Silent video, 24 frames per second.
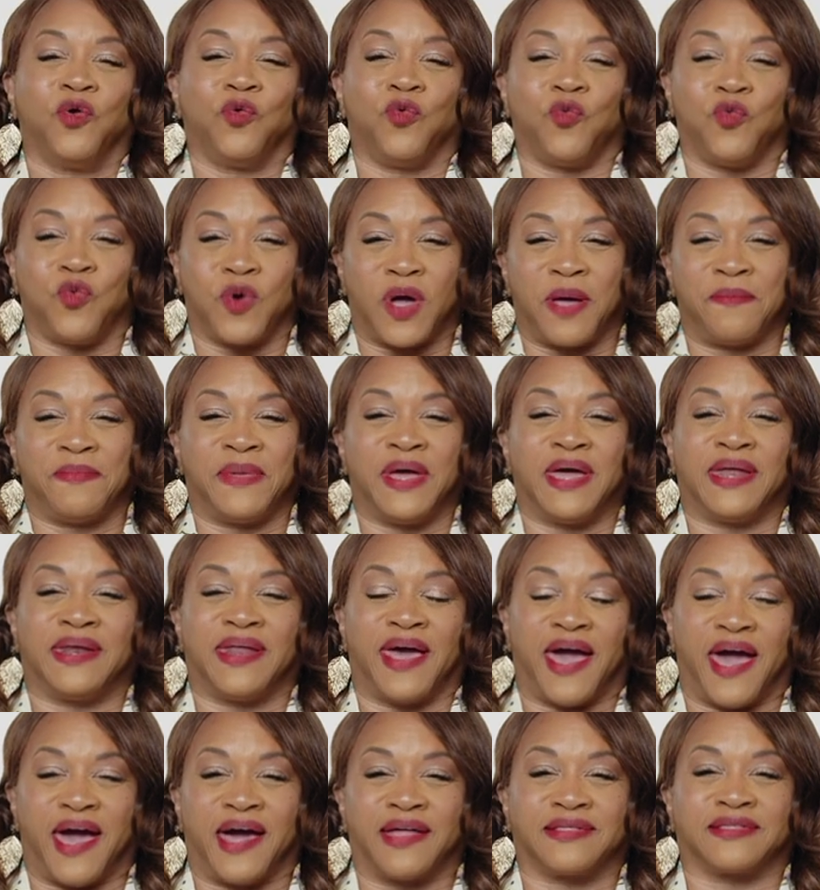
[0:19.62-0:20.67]
Women
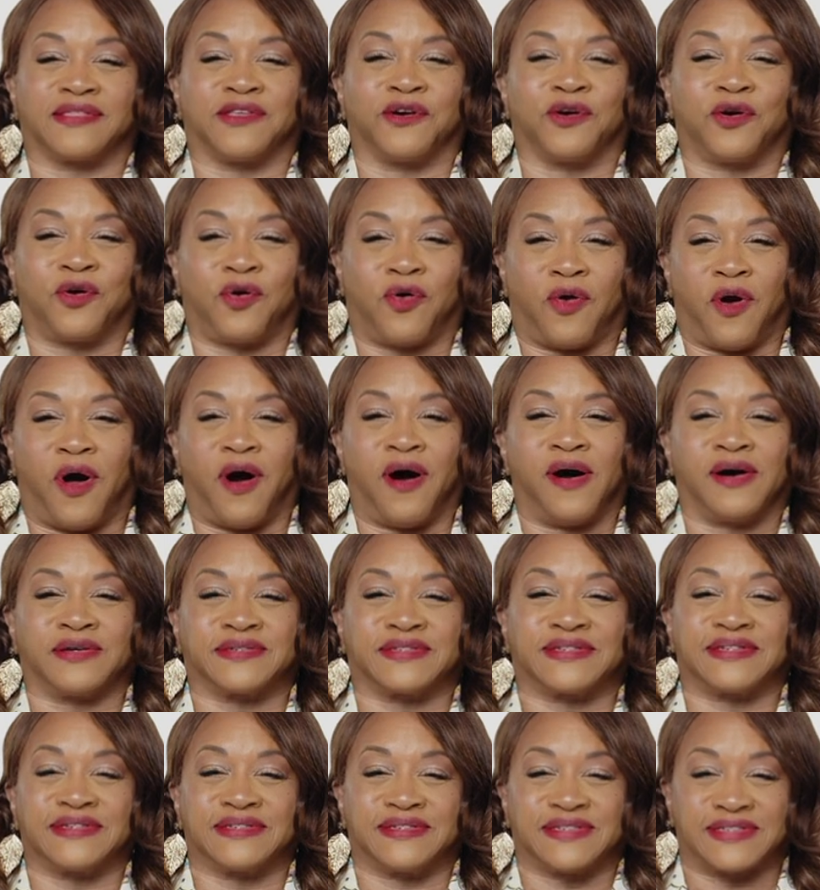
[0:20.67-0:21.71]
at the
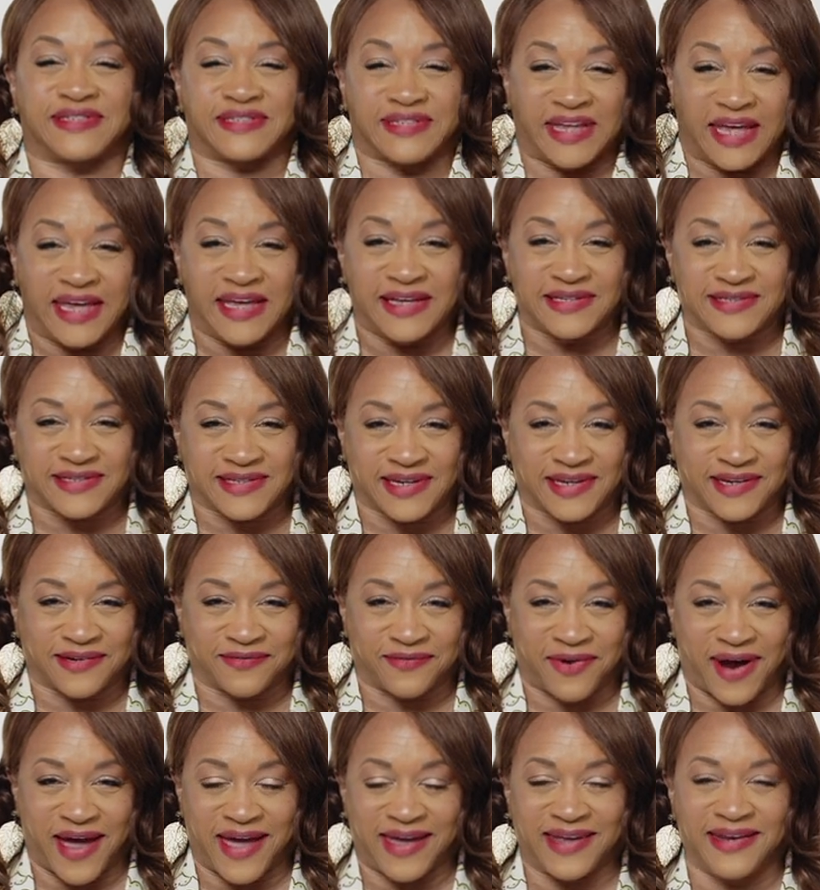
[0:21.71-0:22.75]
Cross season,
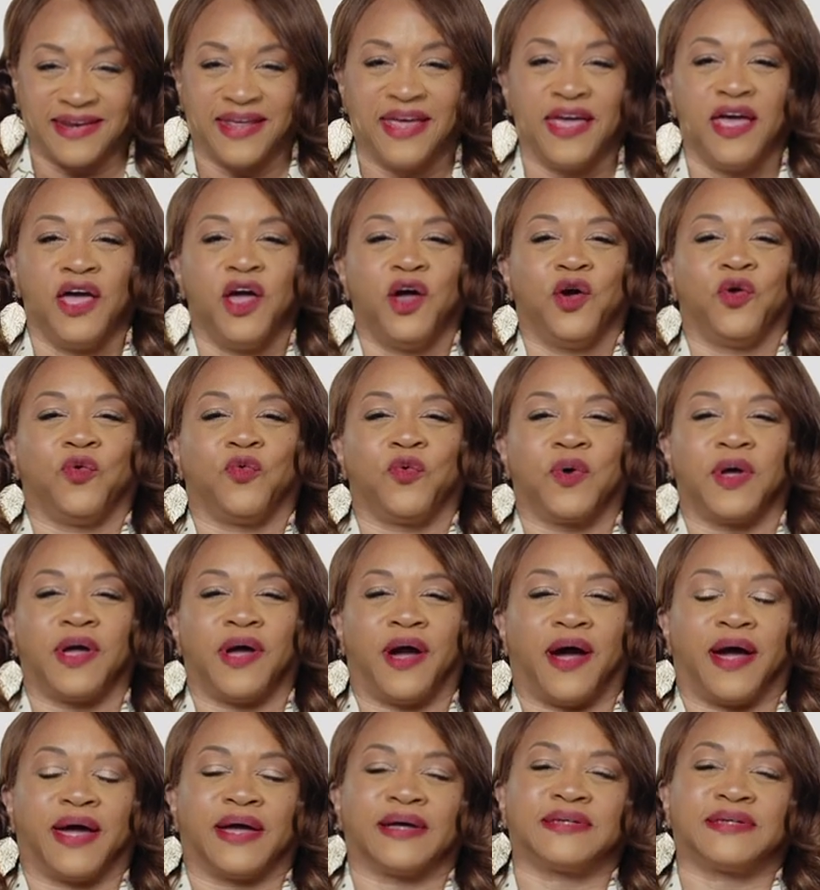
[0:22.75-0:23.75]
right? We are